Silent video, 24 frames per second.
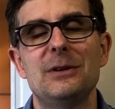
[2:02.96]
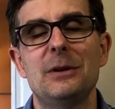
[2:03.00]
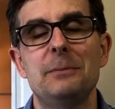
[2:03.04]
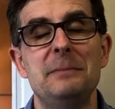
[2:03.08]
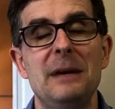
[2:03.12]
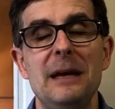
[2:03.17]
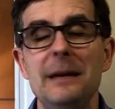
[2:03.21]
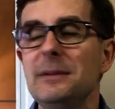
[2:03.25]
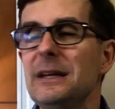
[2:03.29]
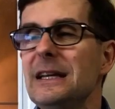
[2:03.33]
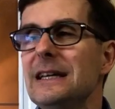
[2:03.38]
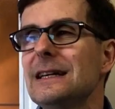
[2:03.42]

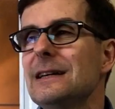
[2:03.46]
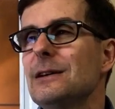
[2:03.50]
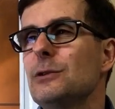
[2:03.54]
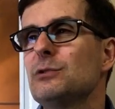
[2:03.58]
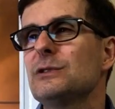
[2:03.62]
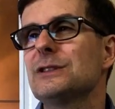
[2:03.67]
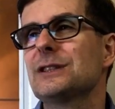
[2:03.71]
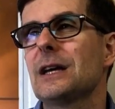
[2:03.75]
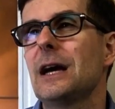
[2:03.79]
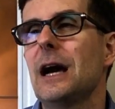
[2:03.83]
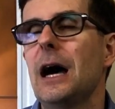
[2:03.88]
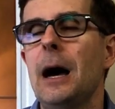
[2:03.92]
Maybe it
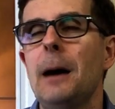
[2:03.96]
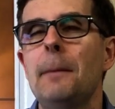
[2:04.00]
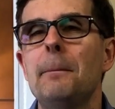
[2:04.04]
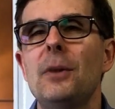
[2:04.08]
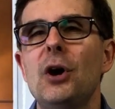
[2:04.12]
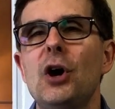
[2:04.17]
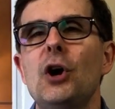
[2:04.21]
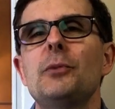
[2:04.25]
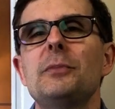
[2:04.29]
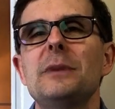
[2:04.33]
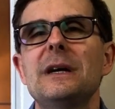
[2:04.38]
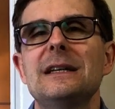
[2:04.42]
was a
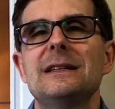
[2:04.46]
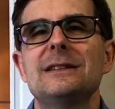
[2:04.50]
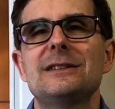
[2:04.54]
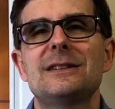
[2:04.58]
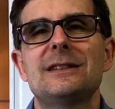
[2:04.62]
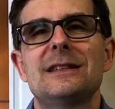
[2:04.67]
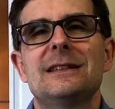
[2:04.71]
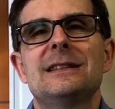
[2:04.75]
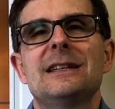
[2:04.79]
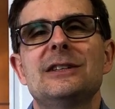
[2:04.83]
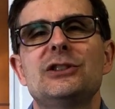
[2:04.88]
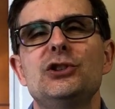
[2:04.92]
moment
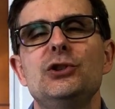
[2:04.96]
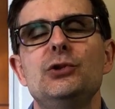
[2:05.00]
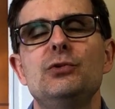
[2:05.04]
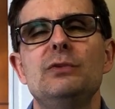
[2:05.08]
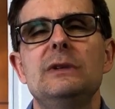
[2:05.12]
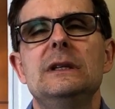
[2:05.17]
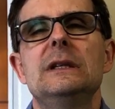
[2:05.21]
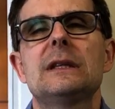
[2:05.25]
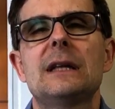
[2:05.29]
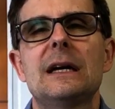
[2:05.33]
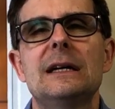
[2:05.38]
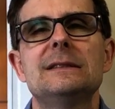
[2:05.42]
that you
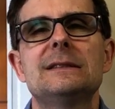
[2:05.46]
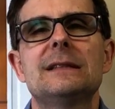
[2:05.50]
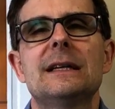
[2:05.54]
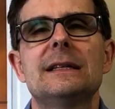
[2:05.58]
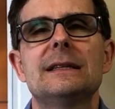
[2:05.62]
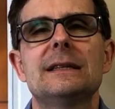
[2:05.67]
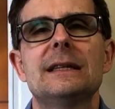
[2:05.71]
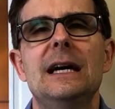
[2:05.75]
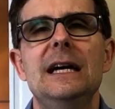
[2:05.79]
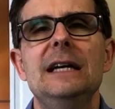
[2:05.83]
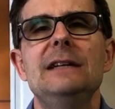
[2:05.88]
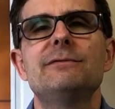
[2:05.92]
realized
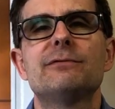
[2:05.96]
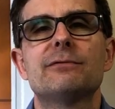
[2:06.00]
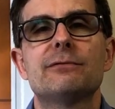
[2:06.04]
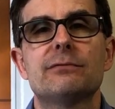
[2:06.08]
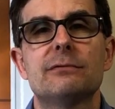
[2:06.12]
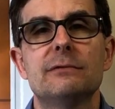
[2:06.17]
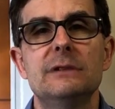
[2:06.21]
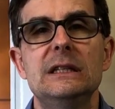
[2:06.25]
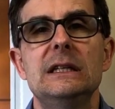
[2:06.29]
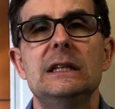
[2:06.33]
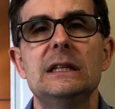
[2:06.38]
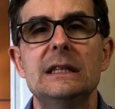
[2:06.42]
that life
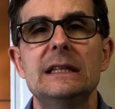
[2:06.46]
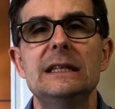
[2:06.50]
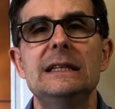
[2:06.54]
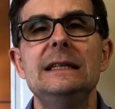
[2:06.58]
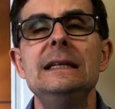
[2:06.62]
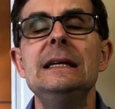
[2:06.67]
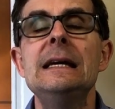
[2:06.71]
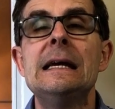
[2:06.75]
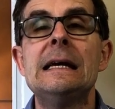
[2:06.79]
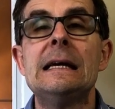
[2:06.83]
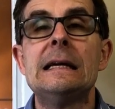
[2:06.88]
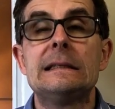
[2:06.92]

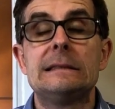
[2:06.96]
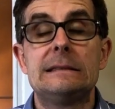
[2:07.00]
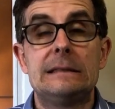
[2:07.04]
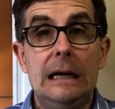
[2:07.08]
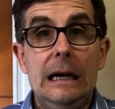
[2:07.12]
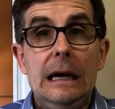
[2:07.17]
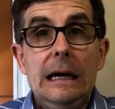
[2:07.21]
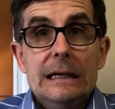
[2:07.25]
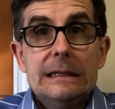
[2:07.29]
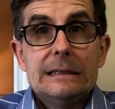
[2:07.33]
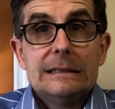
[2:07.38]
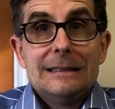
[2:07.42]
really
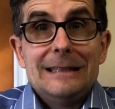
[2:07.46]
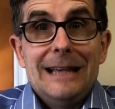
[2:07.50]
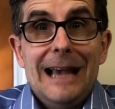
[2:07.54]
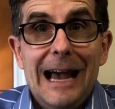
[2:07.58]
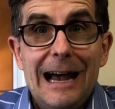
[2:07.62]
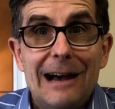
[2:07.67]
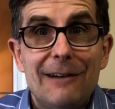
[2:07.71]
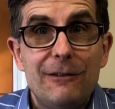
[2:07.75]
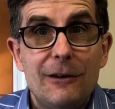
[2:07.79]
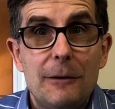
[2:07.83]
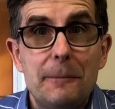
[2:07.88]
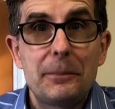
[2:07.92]
does
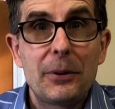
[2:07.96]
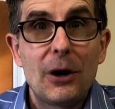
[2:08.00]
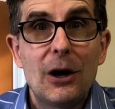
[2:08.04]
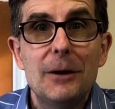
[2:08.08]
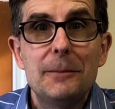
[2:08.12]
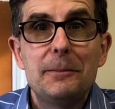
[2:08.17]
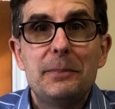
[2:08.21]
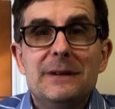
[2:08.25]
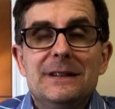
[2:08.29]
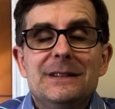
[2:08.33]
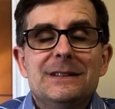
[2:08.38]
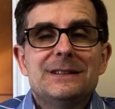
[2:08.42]
have a
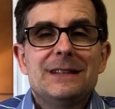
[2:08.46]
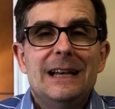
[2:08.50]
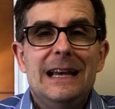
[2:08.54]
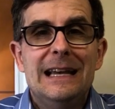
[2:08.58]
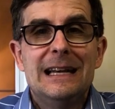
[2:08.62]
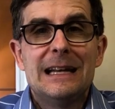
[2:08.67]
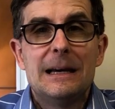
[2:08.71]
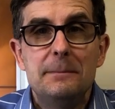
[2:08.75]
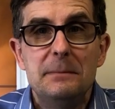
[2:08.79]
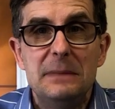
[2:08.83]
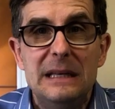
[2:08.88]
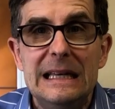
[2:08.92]
purpose
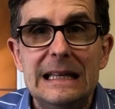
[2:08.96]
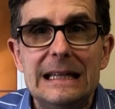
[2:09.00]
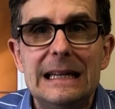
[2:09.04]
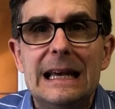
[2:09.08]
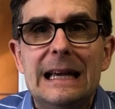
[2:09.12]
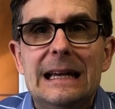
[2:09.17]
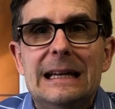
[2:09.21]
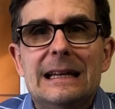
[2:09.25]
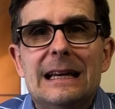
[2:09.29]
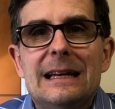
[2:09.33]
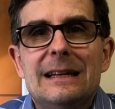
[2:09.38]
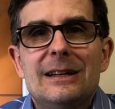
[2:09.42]
and a
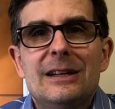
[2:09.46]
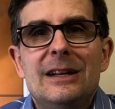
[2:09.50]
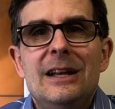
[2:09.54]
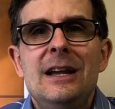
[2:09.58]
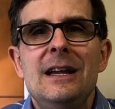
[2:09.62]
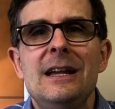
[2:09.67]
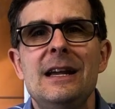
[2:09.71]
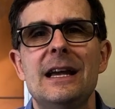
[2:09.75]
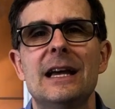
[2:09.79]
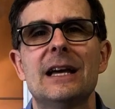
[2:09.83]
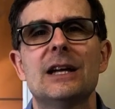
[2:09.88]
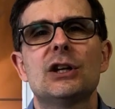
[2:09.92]
meaning,
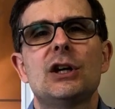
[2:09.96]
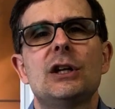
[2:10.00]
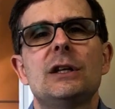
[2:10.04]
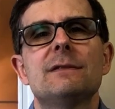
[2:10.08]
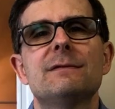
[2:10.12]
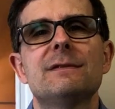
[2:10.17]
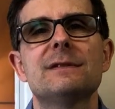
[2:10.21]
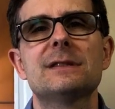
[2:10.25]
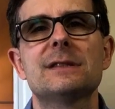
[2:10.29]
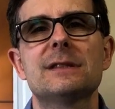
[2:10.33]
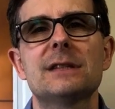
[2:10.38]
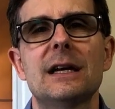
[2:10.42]
and all
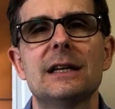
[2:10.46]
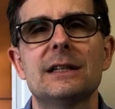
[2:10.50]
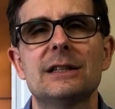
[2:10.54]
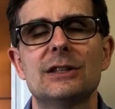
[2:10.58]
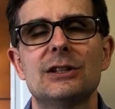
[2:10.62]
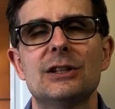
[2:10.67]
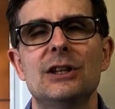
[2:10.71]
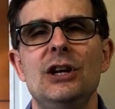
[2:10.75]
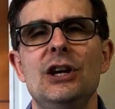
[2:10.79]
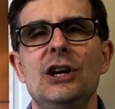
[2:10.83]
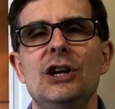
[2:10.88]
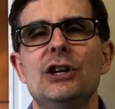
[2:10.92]
of a
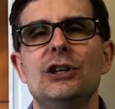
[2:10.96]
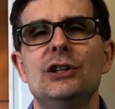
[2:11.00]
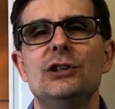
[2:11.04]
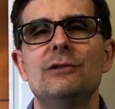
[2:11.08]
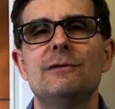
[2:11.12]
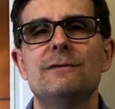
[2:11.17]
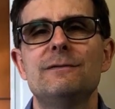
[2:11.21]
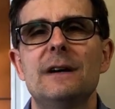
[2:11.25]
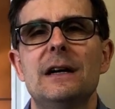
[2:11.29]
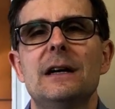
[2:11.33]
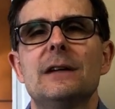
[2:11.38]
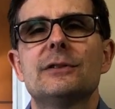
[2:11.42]
sudden you
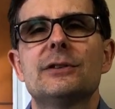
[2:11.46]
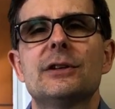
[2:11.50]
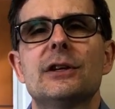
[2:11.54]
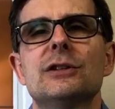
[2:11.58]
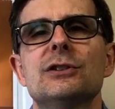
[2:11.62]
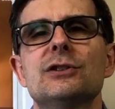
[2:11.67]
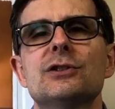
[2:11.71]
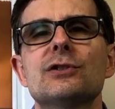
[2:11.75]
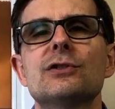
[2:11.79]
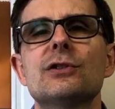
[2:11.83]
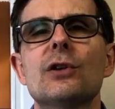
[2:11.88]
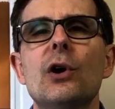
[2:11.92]
felt
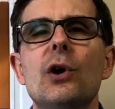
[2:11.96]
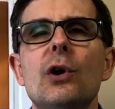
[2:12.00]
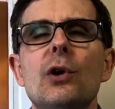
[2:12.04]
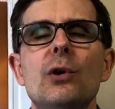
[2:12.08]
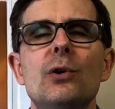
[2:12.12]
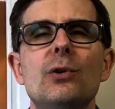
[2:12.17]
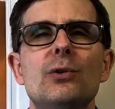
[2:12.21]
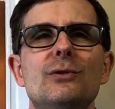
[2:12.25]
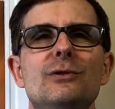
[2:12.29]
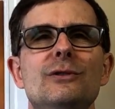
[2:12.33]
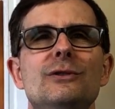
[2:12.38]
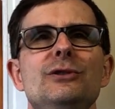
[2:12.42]
as
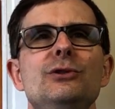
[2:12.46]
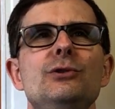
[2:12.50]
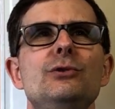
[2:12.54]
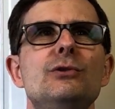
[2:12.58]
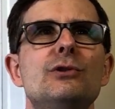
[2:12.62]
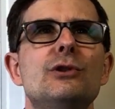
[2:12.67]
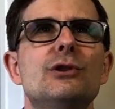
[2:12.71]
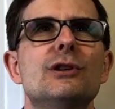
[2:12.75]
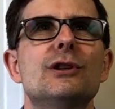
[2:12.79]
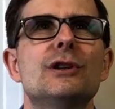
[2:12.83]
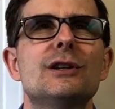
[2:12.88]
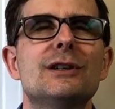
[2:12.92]
though you
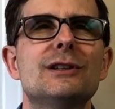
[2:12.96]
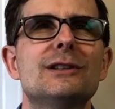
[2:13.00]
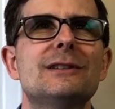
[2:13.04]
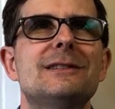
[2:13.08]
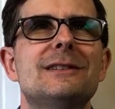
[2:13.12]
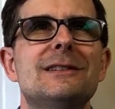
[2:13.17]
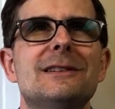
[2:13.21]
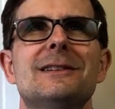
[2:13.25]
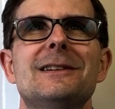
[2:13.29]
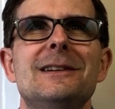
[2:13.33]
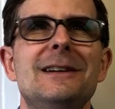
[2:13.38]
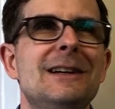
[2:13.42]

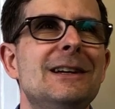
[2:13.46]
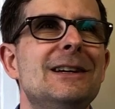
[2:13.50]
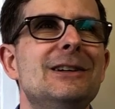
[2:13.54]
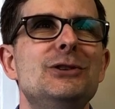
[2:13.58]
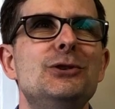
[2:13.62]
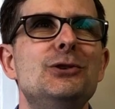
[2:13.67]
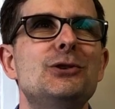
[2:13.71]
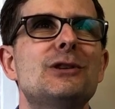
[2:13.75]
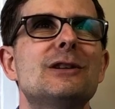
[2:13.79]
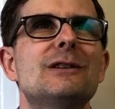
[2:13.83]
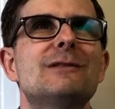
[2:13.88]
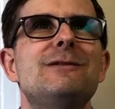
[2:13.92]

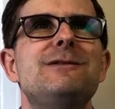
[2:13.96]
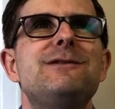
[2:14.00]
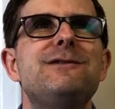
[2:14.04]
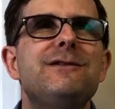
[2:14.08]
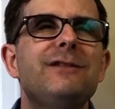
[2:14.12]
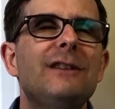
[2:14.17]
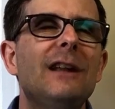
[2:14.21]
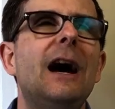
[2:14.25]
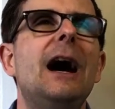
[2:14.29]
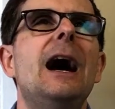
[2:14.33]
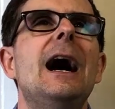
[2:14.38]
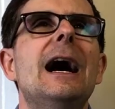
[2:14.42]
could
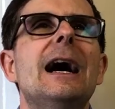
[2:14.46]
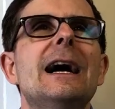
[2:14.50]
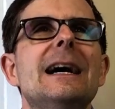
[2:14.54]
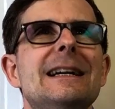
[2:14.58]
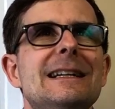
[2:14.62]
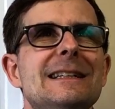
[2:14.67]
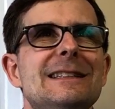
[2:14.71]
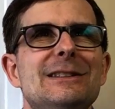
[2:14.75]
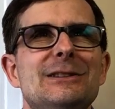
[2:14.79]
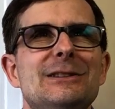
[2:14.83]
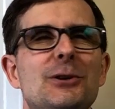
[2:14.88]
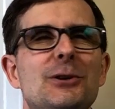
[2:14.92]
fly,
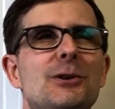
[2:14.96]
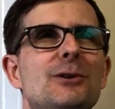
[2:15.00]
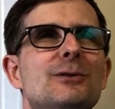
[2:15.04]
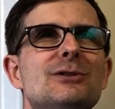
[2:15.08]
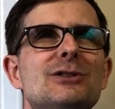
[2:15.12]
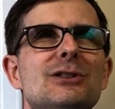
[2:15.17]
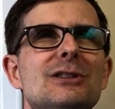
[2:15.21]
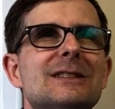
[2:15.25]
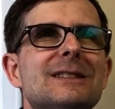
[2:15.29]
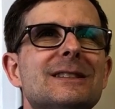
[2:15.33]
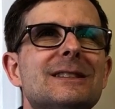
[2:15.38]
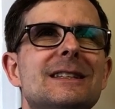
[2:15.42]

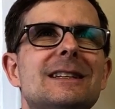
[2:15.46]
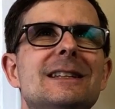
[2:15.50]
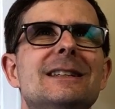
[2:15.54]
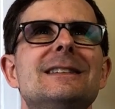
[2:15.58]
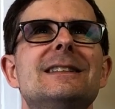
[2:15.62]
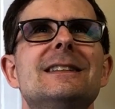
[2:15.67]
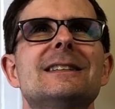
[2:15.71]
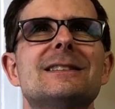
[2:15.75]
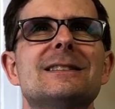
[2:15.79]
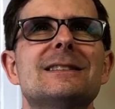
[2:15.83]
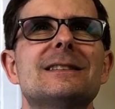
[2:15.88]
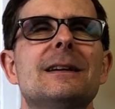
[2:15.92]
just
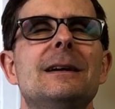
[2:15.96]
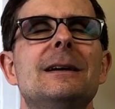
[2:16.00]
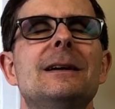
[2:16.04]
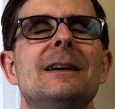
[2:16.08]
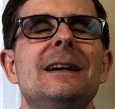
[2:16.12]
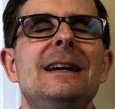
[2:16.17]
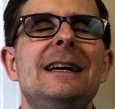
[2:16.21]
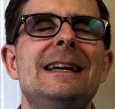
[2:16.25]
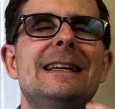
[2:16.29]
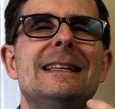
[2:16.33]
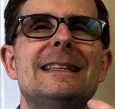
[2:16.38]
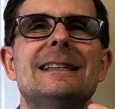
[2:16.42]

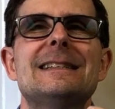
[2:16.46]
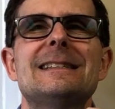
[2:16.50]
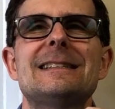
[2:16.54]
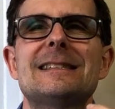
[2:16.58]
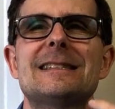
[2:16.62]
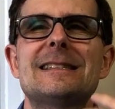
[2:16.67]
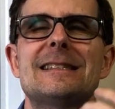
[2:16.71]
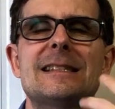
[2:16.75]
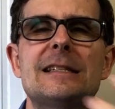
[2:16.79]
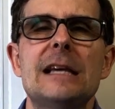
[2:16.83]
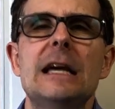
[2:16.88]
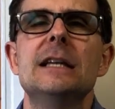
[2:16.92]
this
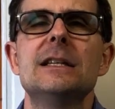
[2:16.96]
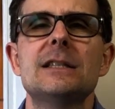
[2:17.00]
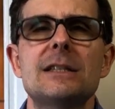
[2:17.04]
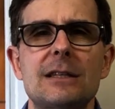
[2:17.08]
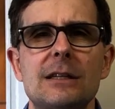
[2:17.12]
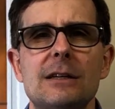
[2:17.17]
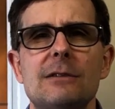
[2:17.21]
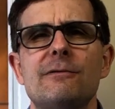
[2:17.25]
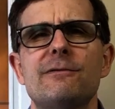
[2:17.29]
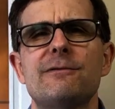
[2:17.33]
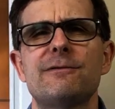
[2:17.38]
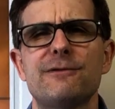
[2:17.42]
sense
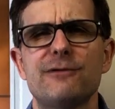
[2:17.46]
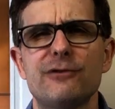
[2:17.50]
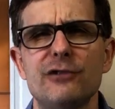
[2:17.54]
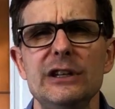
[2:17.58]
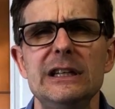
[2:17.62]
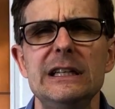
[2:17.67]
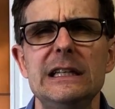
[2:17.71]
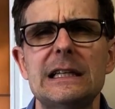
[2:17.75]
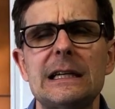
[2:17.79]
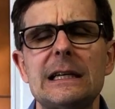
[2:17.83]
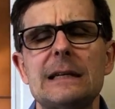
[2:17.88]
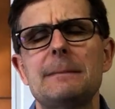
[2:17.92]
of
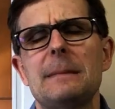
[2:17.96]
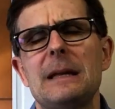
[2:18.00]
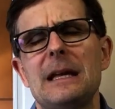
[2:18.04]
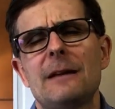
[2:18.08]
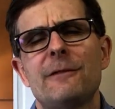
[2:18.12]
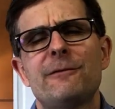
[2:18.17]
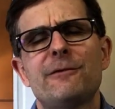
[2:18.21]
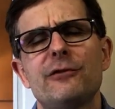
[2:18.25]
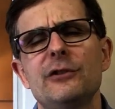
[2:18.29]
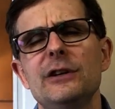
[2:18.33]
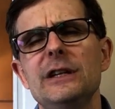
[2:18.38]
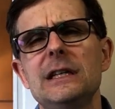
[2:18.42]
freedom
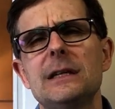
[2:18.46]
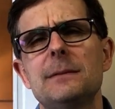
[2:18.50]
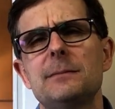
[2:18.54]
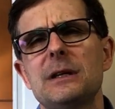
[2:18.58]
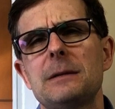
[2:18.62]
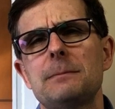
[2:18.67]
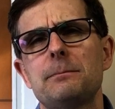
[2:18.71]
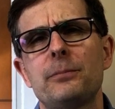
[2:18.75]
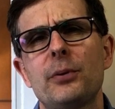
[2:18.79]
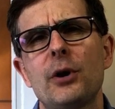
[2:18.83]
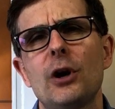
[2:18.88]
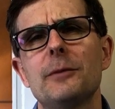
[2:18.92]

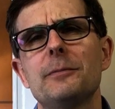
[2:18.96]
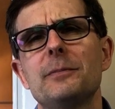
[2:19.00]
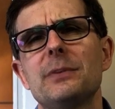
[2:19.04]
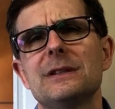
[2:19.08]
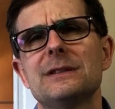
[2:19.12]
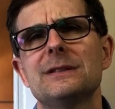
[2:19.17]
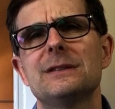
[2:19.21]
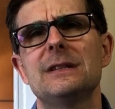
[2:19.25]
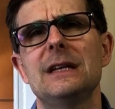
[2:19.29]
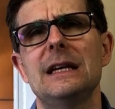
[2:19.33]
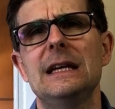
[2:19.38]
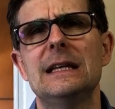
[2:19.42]
and
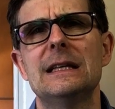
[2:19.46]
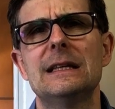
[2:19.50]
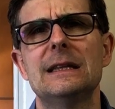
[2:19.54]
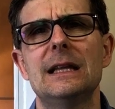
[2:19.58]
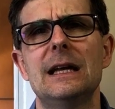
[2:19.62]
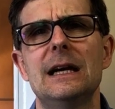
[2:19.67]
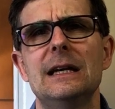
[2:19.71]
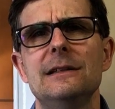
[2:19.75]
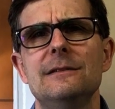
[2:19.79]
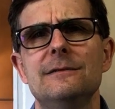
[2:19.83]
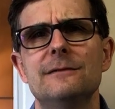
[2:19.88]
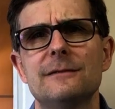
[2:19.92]
purpose in
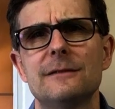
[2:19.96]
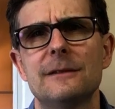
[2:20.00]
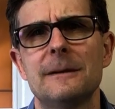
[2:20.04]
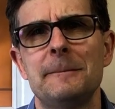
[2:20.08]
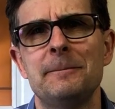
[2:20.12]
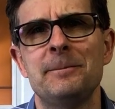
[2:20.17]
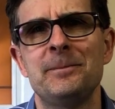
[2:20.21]
life.